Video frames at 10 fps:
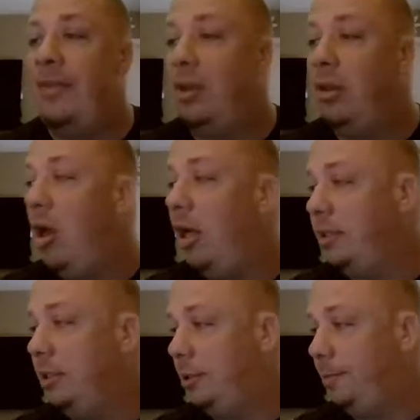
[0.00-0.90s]
the
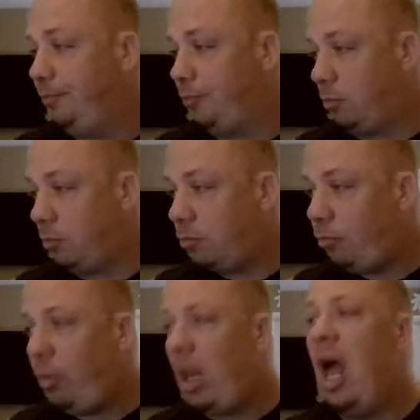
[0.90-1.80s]
losses.
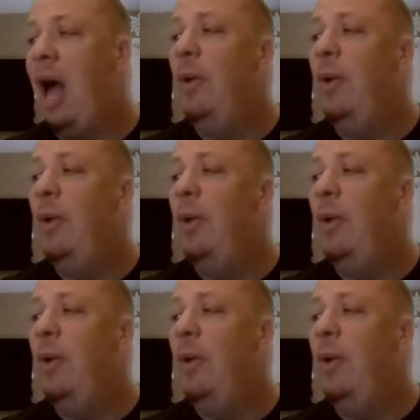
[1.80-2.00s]
I went